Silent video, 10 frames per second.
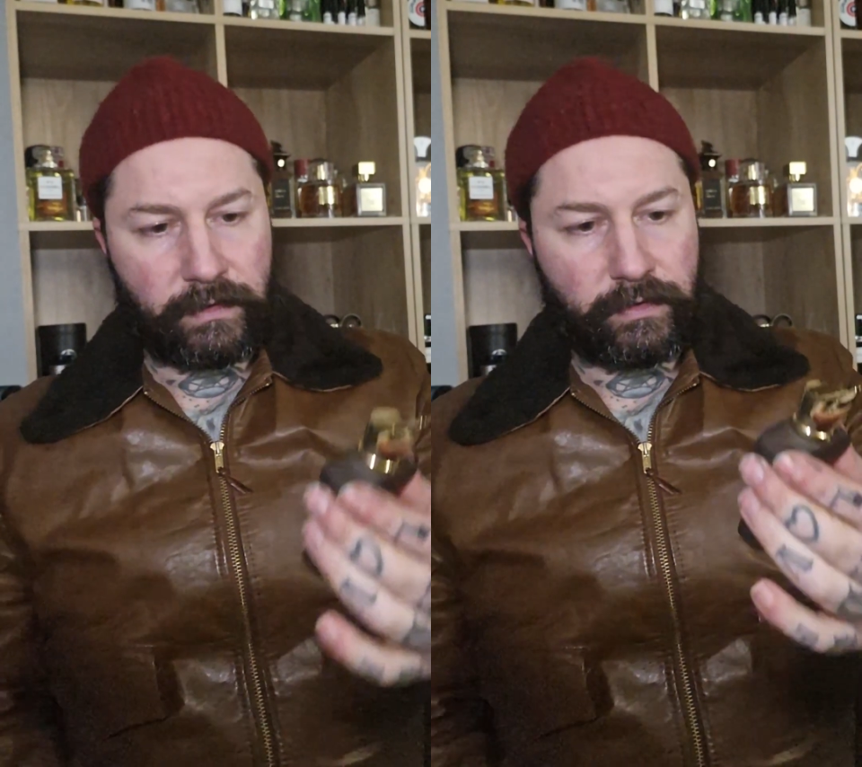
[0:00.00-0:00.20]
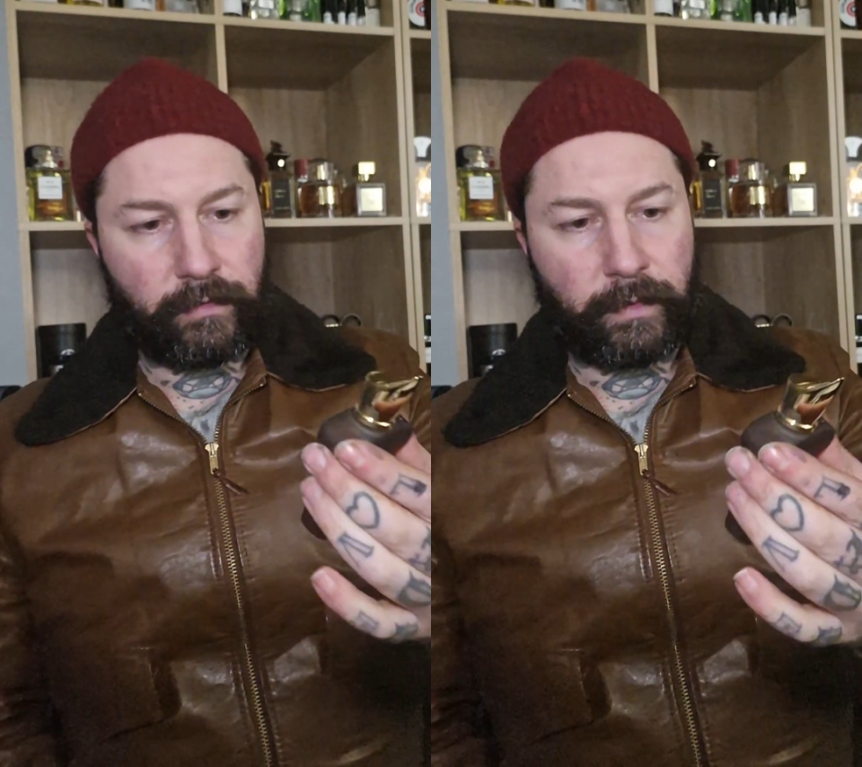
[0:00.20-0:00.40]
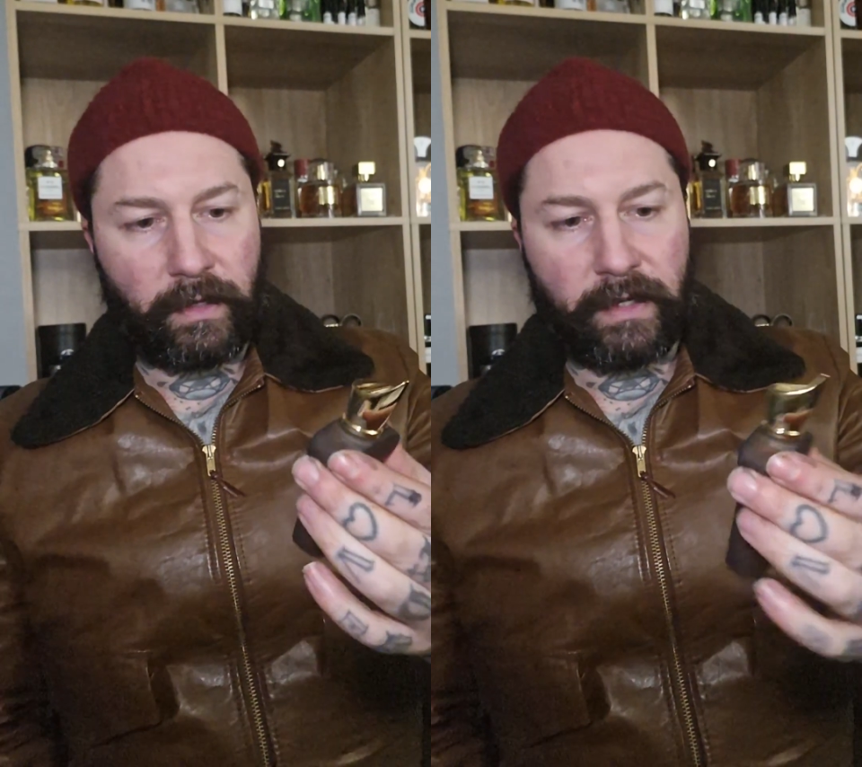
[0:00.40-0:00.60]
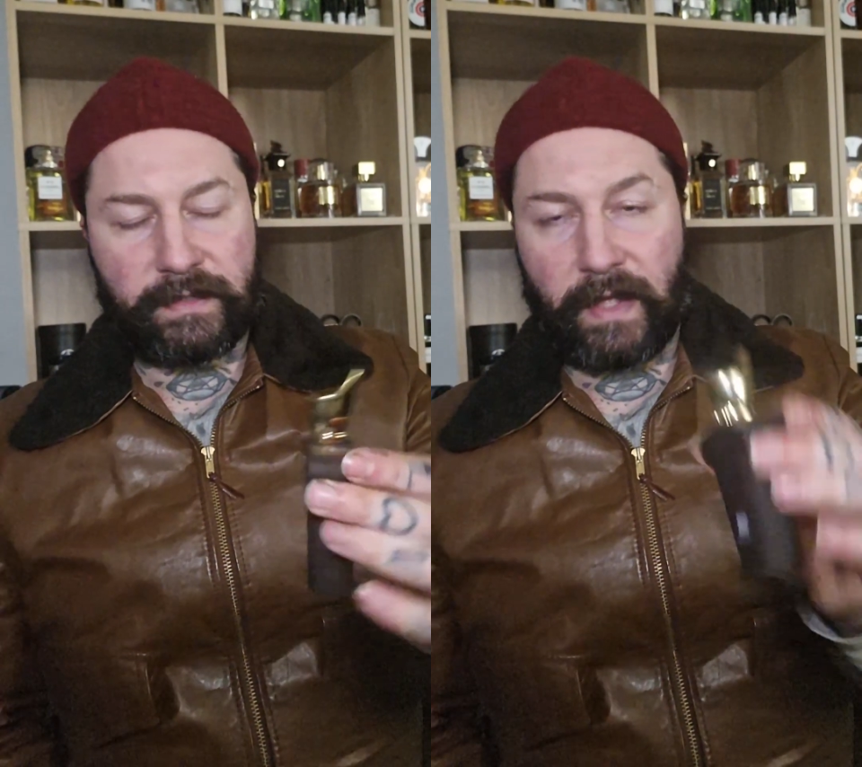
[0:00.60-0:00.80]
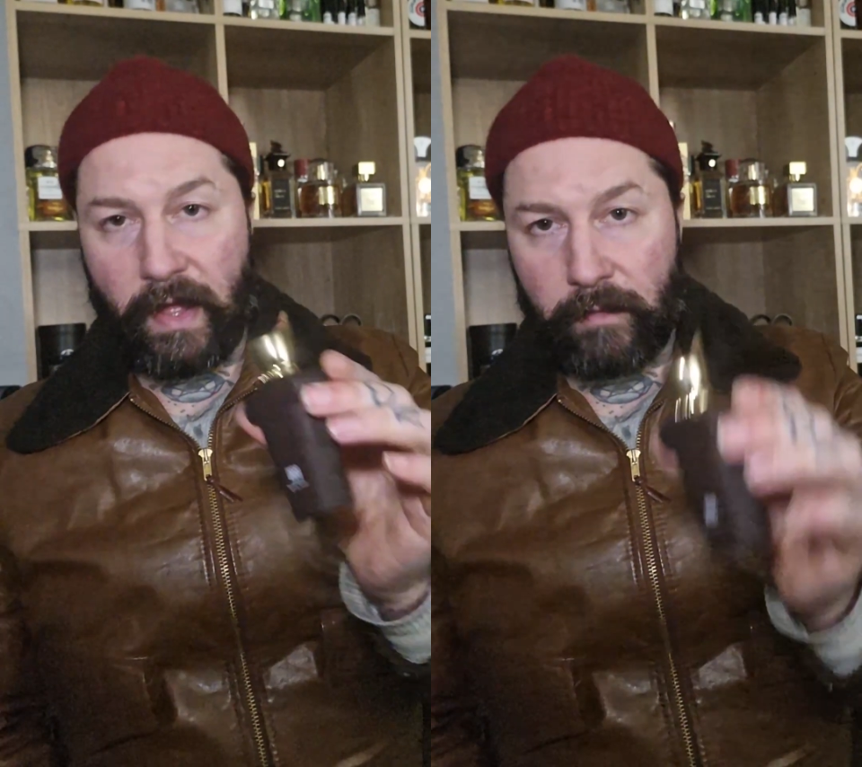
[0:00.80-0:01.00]
a super
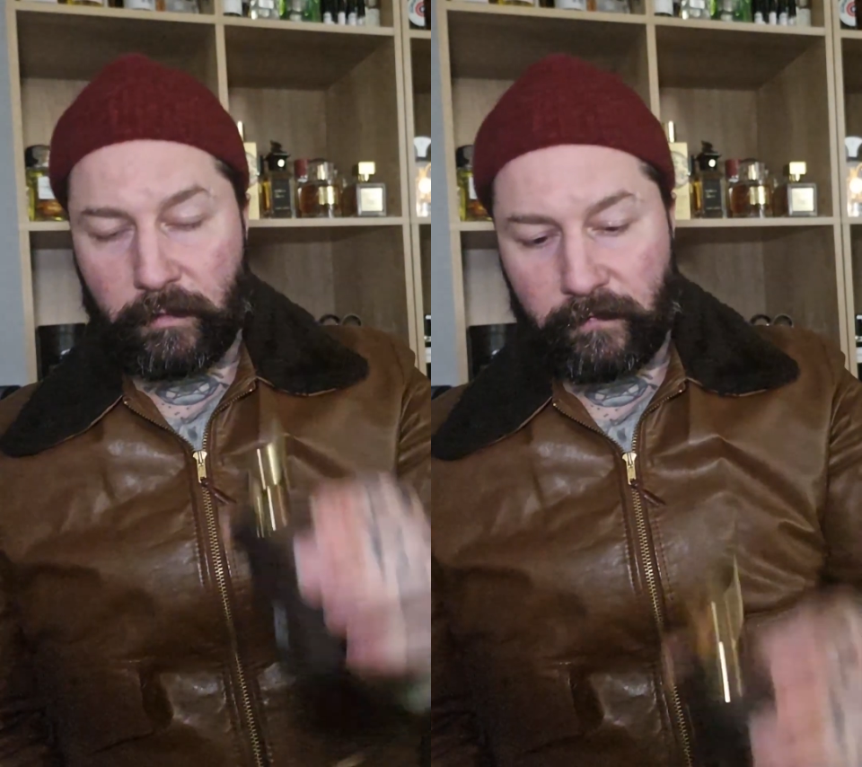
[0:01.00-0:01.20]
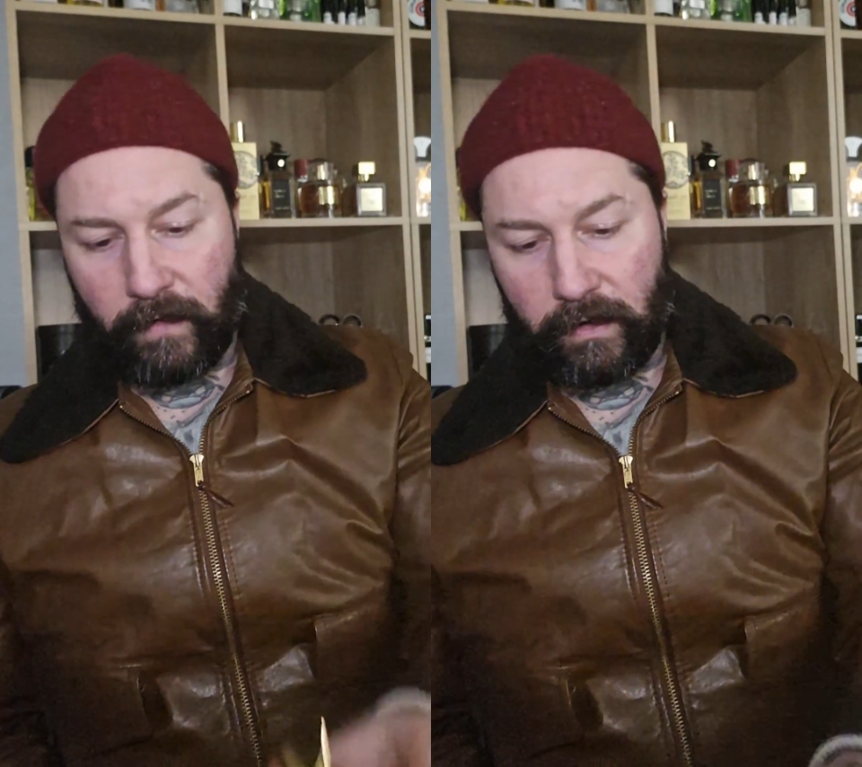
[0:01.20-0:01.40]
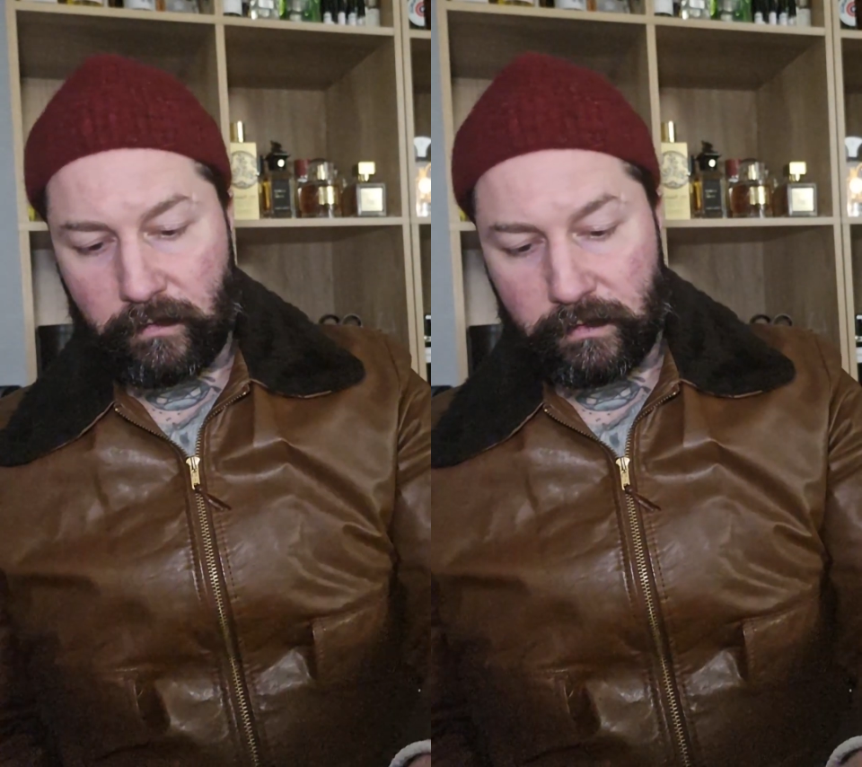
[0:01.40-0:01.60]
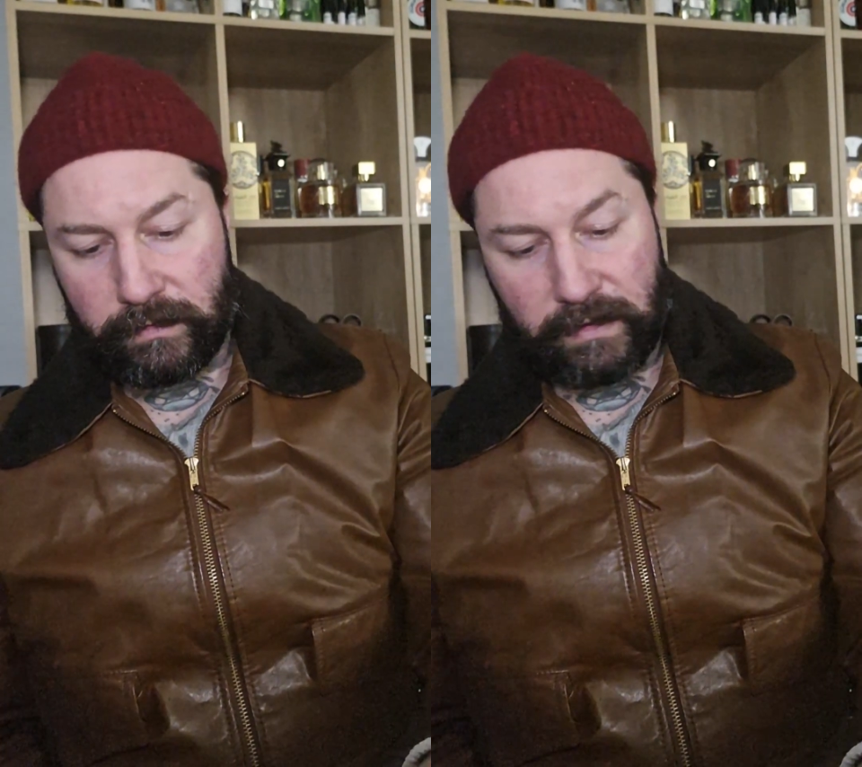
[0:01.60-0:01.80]
nice amber fragrance,